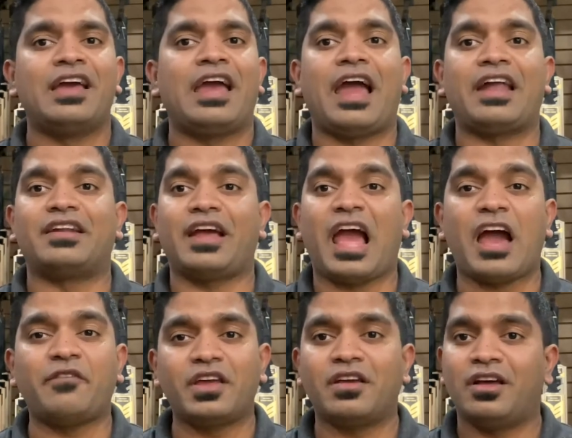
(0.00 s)
and
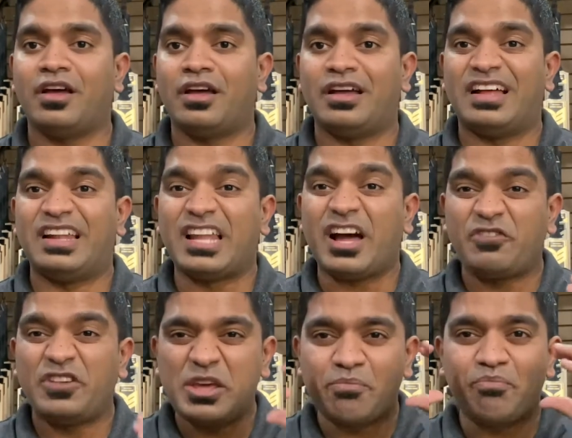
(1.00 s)
having
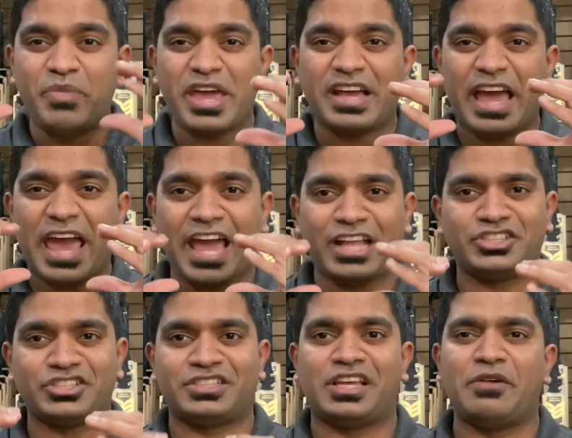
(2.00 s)
lovely big
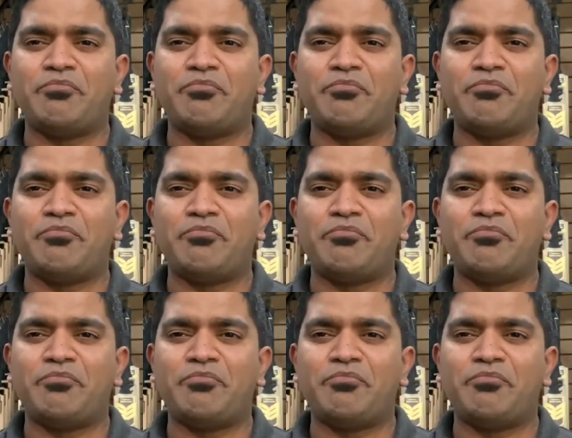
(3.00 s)
edges,